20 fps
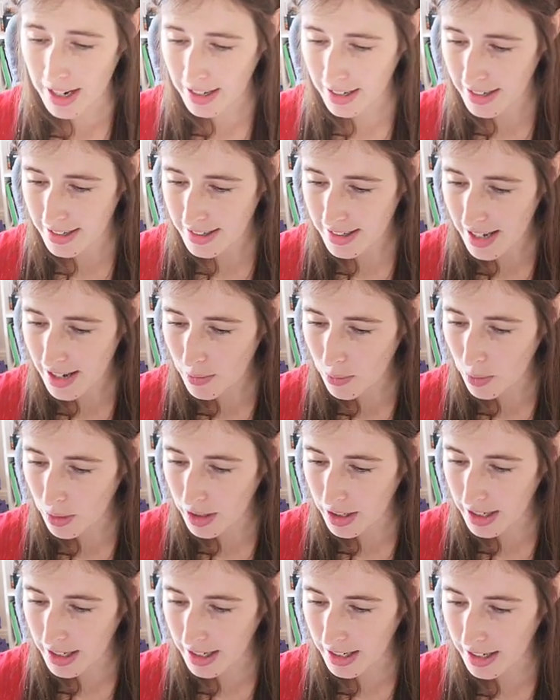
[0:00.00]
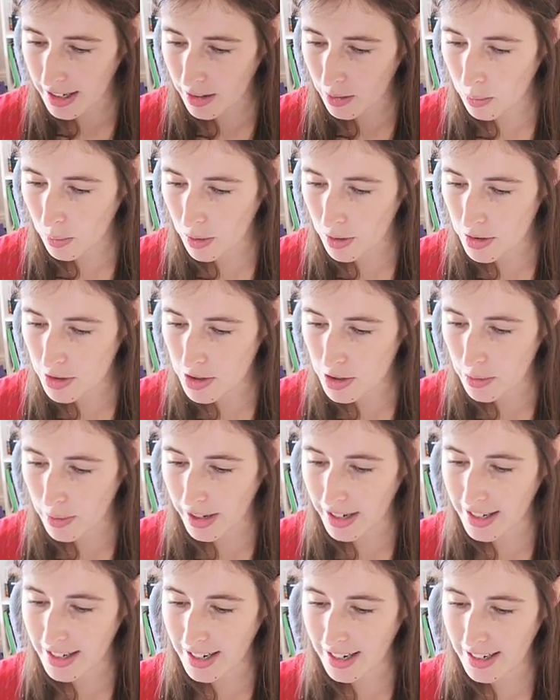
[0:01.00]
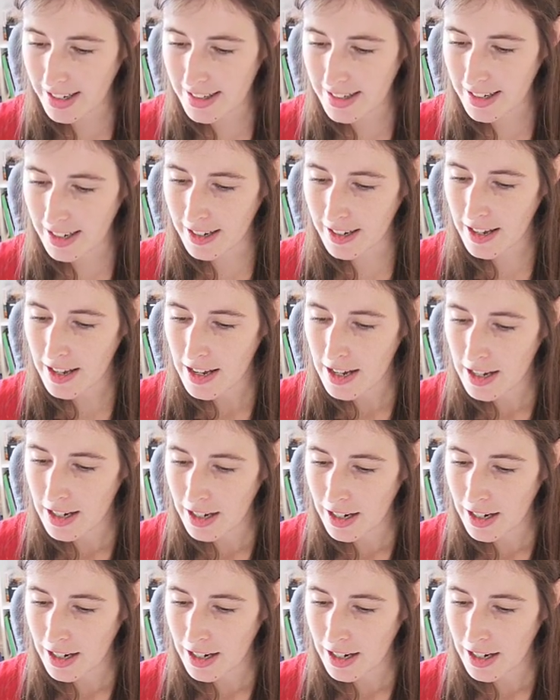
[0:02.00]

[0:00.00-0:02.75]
and I set one here at 128.90.